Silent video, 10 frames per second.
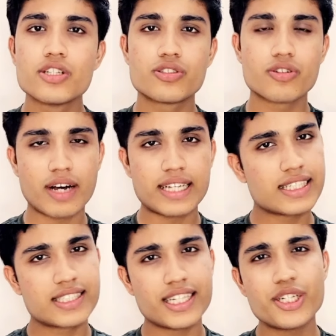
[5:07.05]
So as
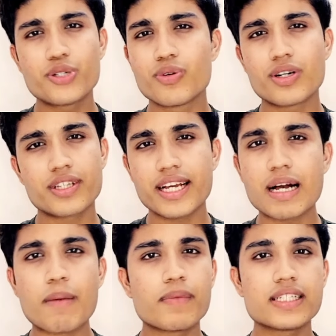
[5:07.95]
I said, two or three
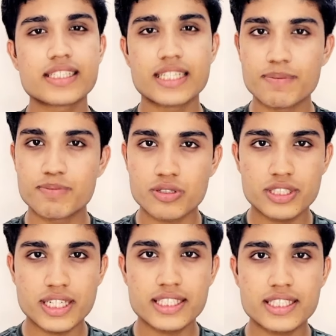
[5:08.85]
companies keeps on
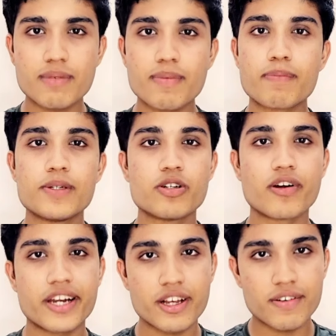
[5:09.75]
changing, but
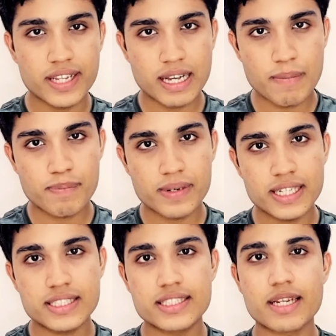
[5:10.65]
majority of the
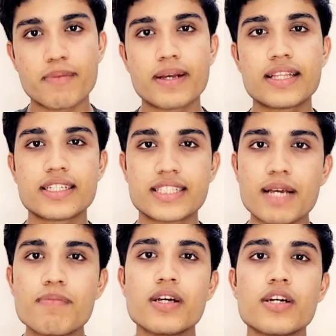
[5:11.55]
companies remain the
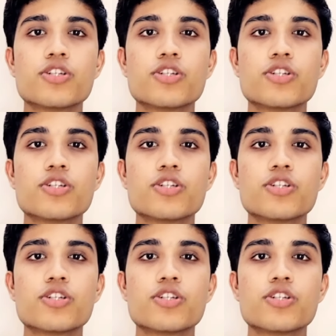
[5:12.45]
same.